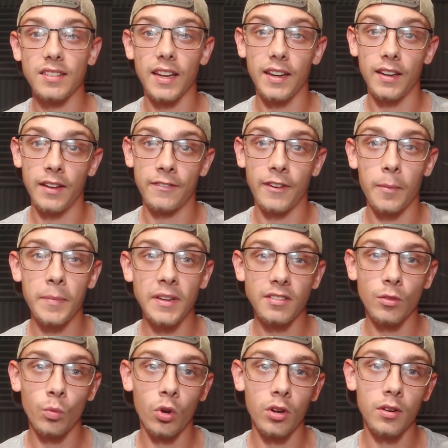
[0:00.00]
said, if I'm
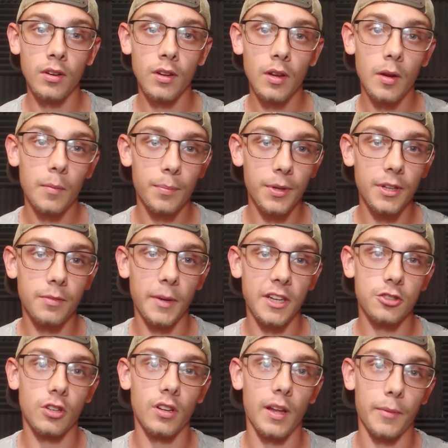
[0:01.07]
missing one, please make
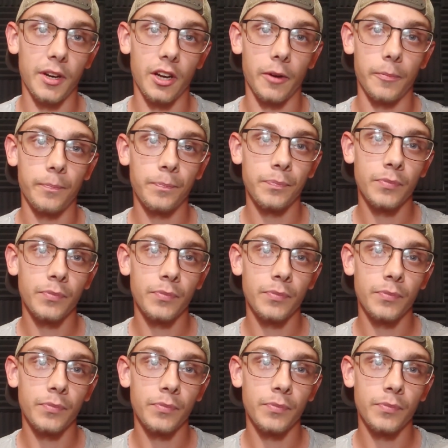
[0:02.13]
sure to let me know.